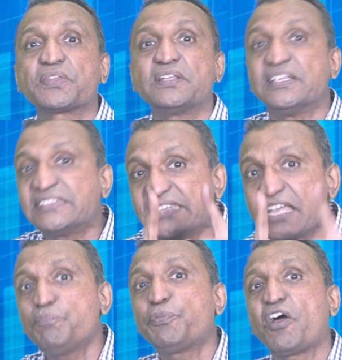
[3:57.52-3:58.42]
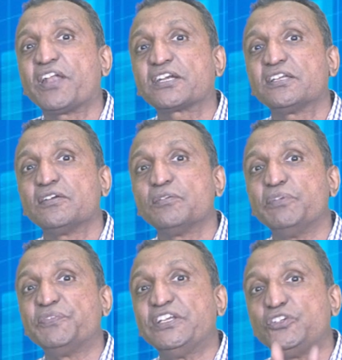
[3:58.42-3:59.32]
the same product
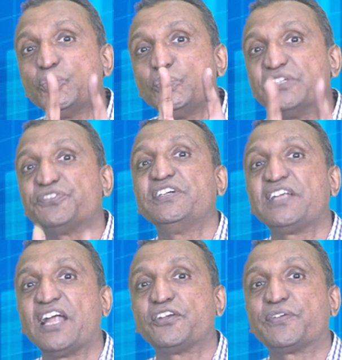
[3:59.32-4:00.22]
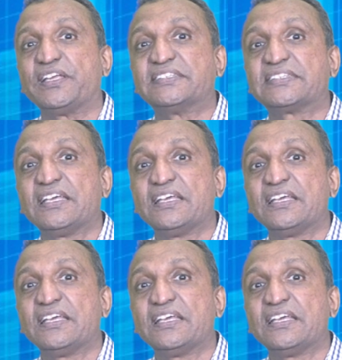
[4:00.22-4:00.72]
between two different countries.